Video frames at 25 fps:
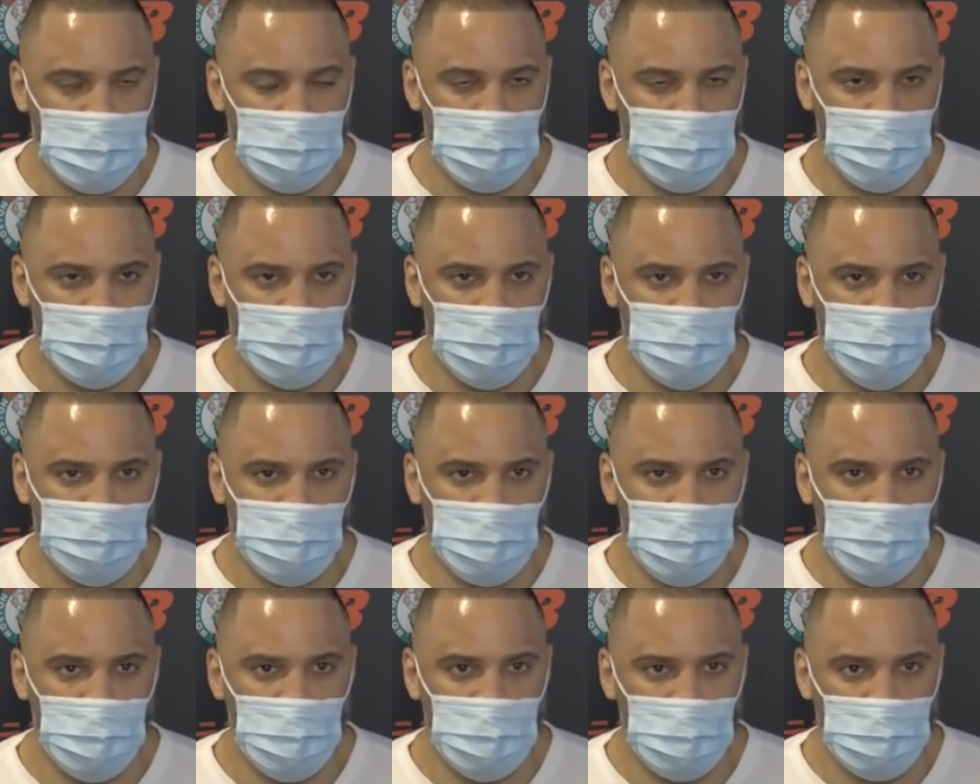uh,
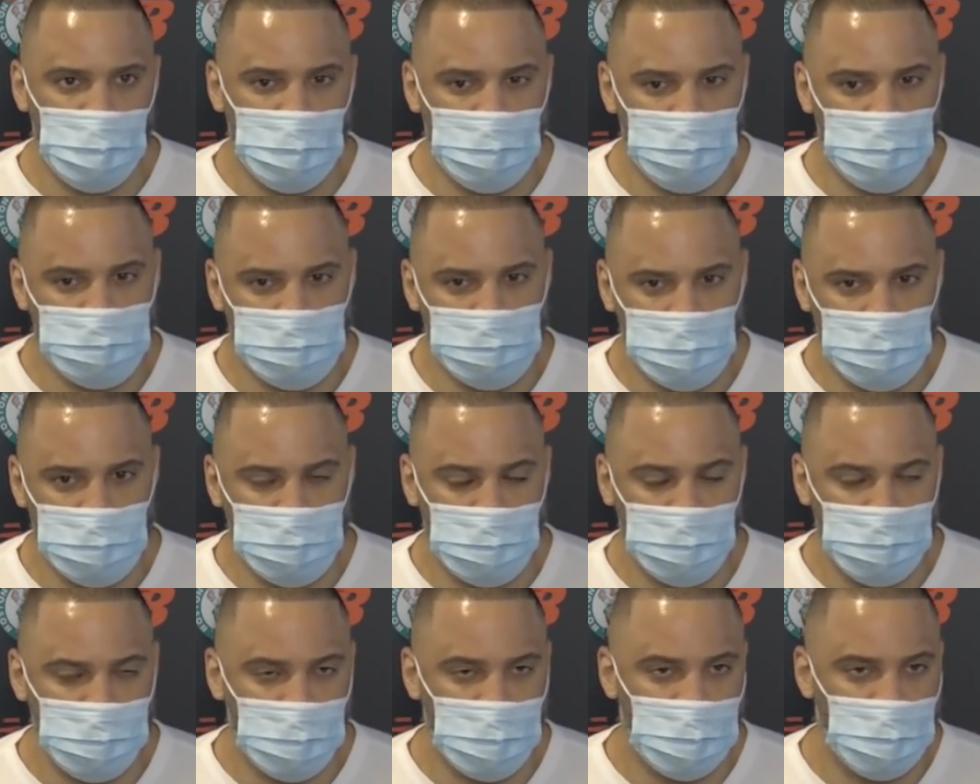overall, we've
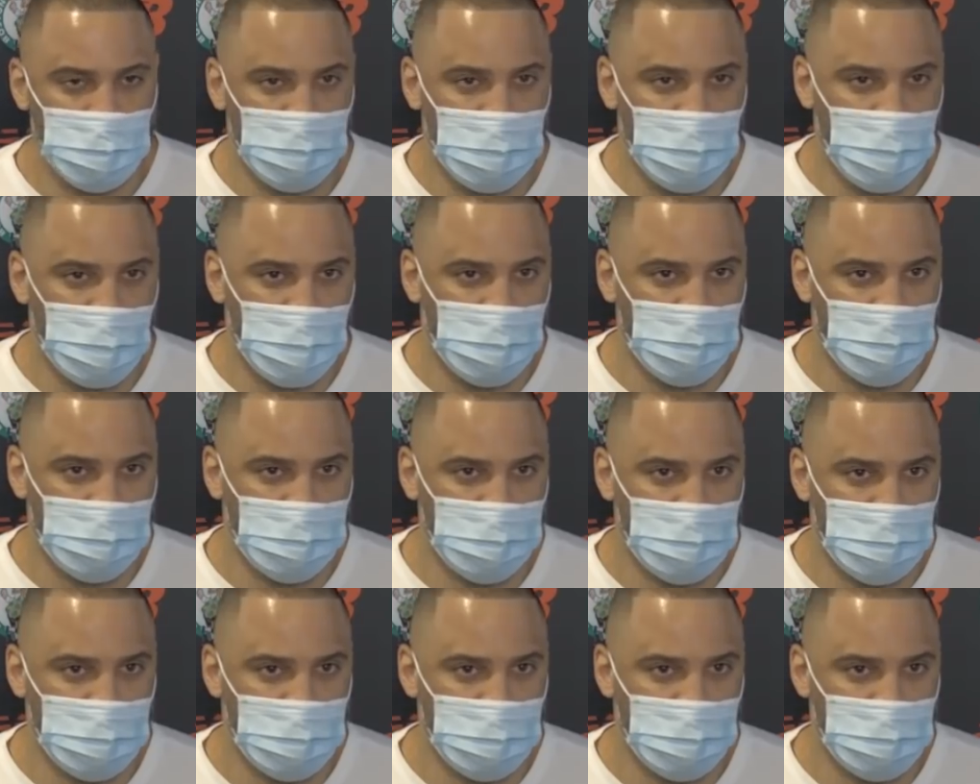been really good at it.